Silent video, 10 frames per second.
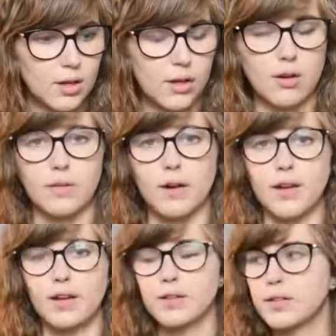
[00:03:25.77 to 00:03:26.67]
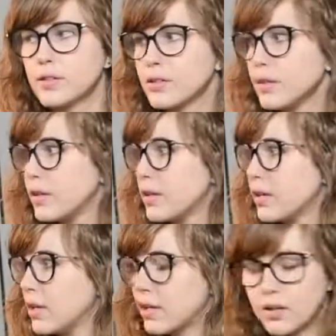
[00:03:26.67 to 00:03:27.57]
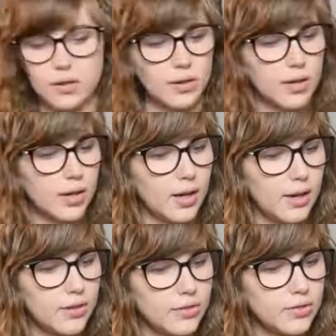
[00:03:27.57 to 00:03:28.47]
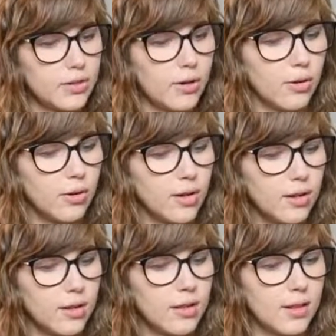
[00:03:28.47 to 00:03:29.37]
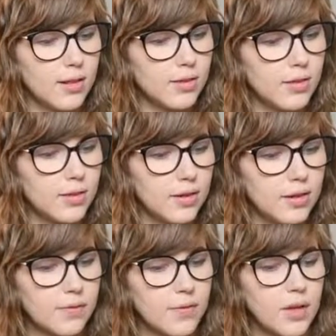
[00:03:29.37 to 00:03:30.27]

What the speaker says: Alright, okay, so let's see.